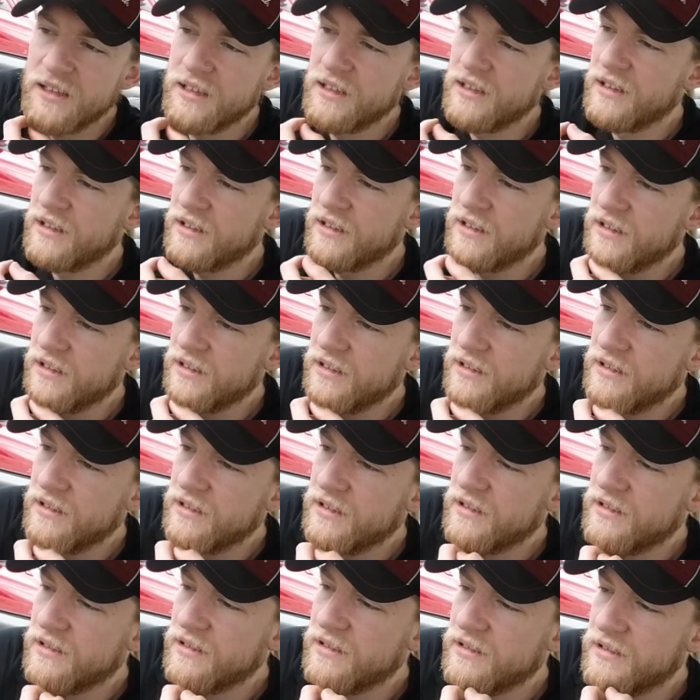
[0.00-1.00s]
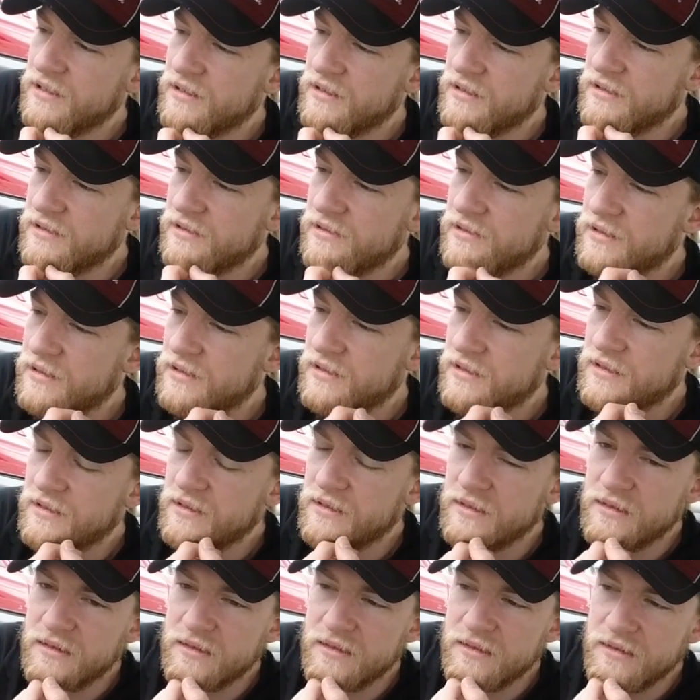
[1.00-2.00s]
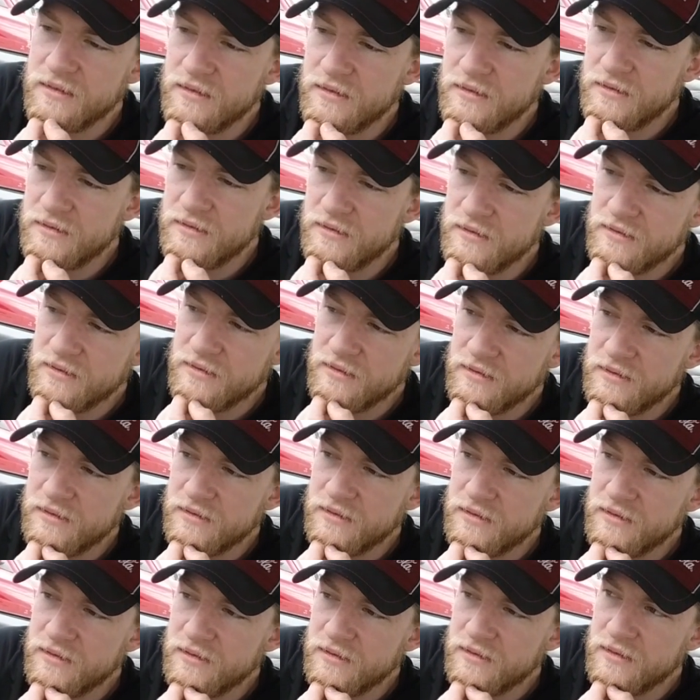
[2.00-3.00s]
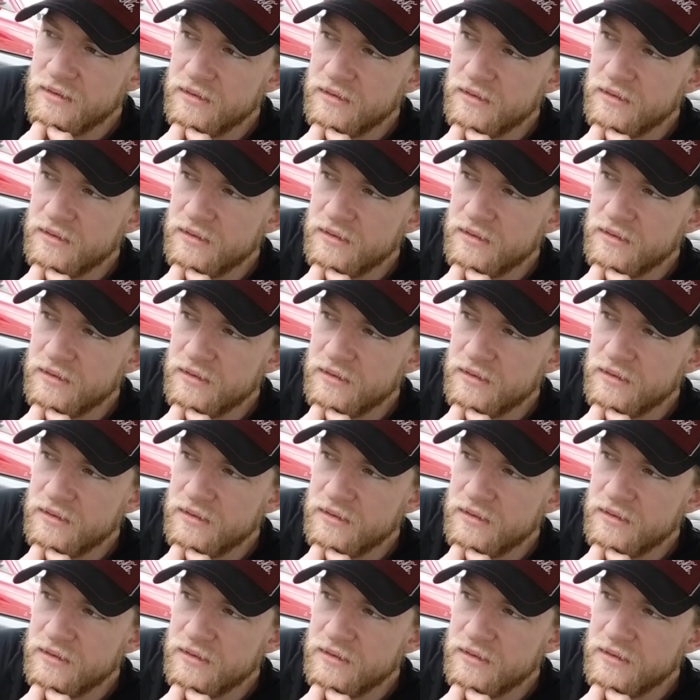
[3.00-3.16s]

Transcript: (no one is talking)